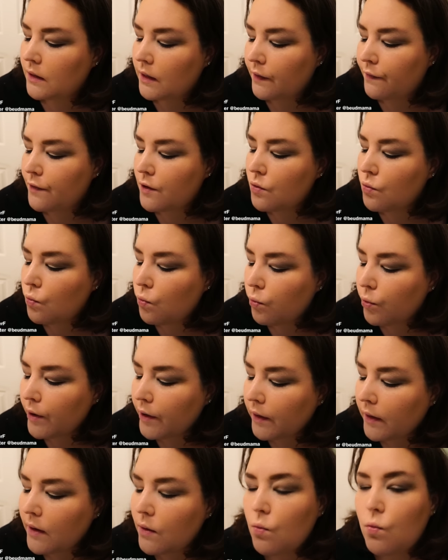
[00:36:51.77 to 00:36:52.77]
if you
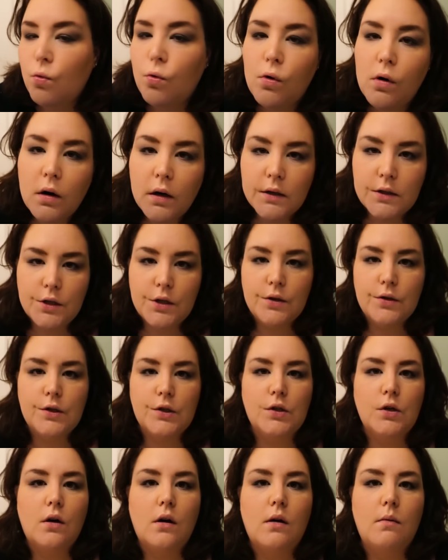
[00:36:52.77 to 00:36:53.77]
really want to
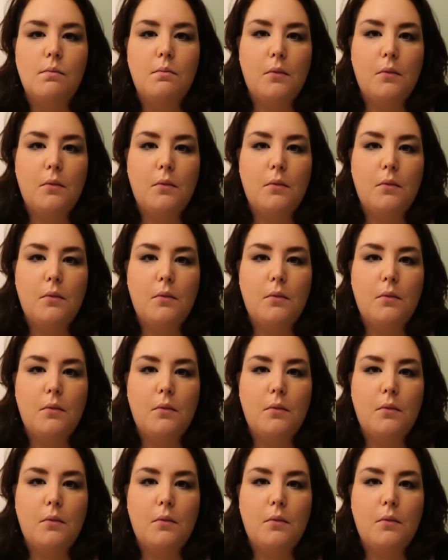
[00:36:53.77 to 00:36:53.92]
start